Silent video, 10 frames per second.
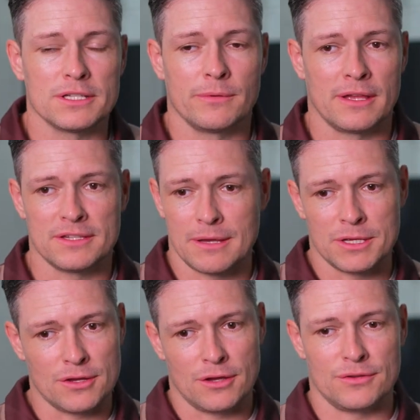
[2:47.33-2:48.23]
So we had Sammy
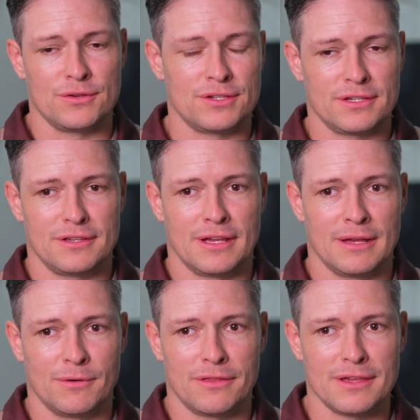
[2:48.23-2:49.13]
Durden, who's,
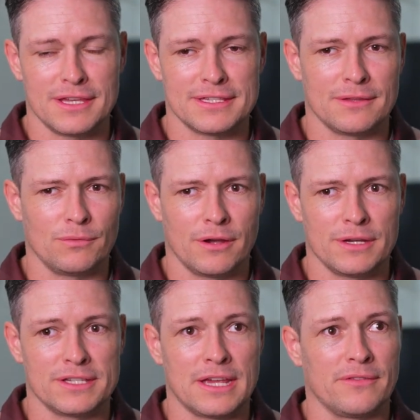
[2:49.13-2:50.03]
I think he said we're
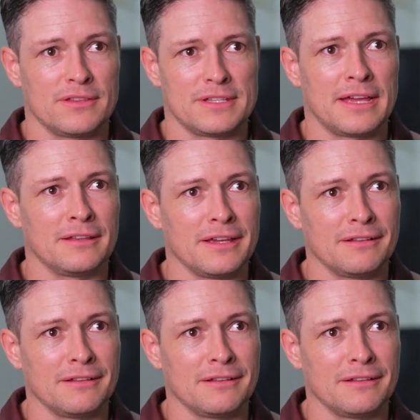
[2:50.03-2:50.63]
his 7th state league